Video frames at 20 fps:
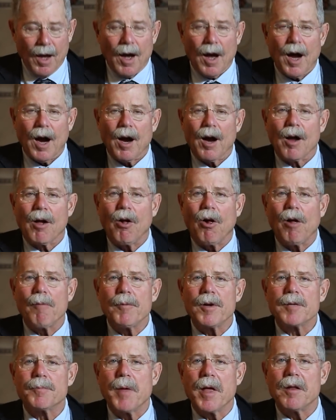Our goal
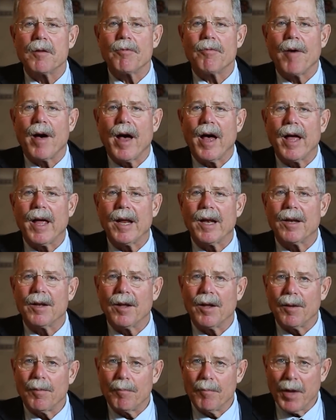must be to find
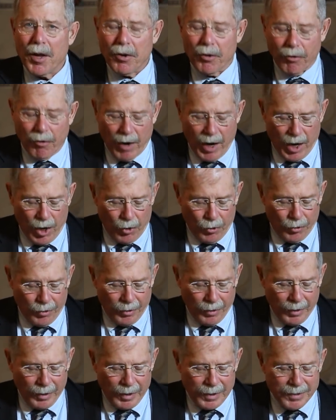a middle
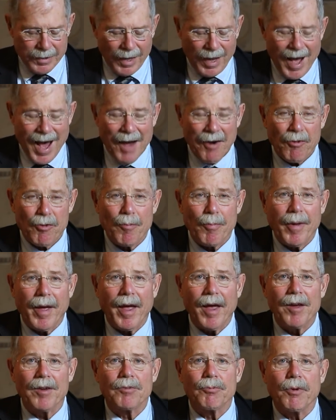ground, to honor the
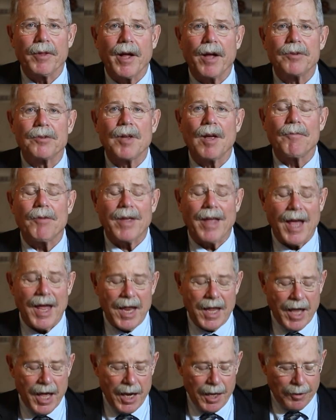past without
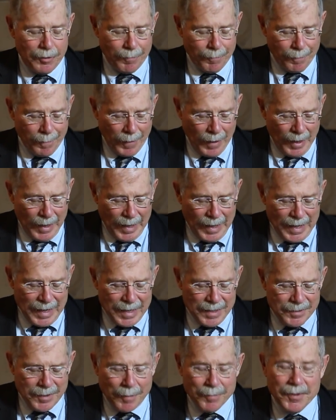suffocating in it.
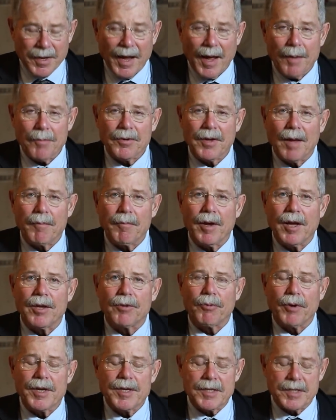Sometimes that means
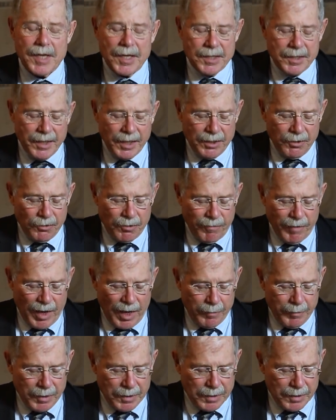resisting new
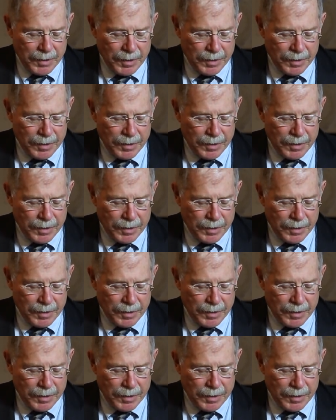development.